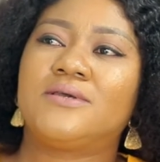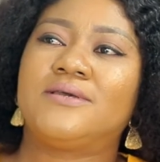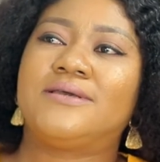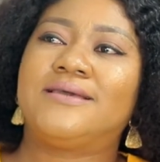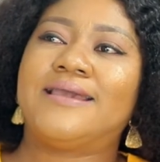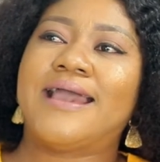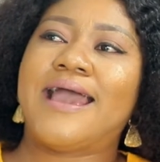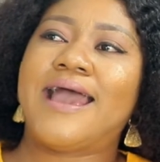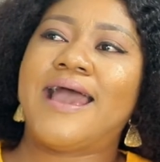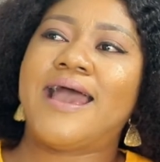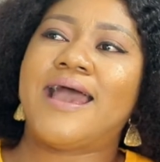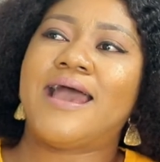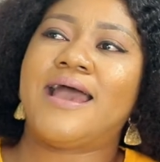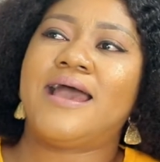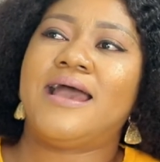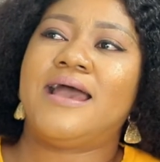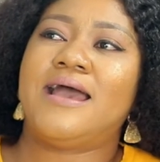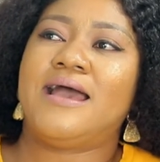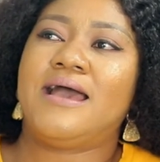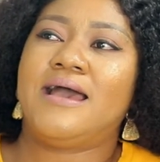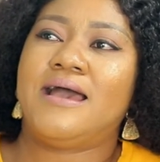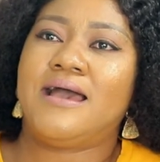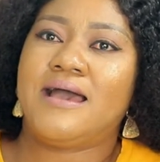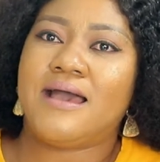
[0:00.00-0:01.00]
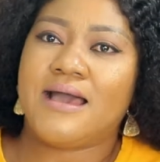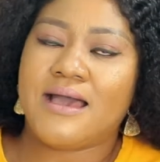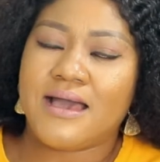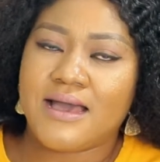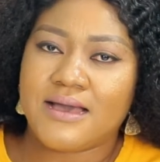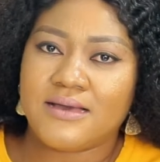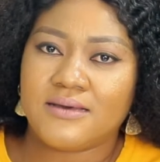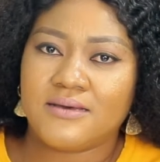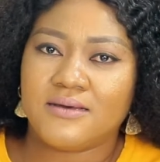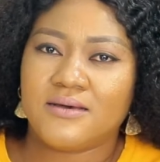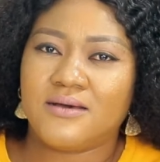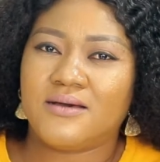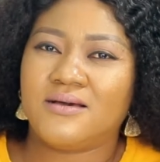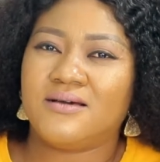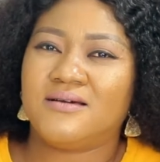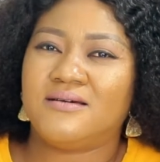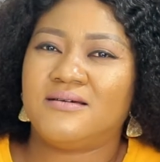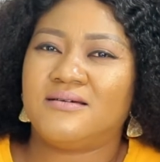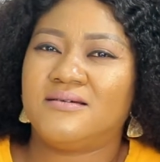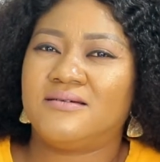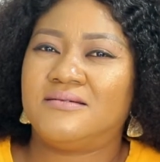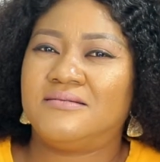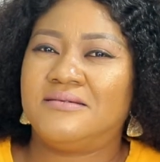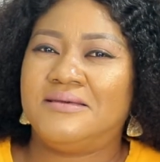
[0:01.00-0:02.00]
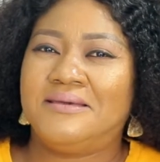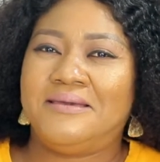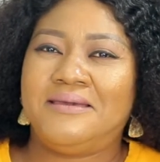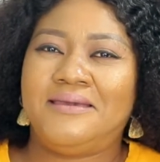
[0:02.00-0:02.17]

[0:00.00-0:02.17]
Gah! Oh,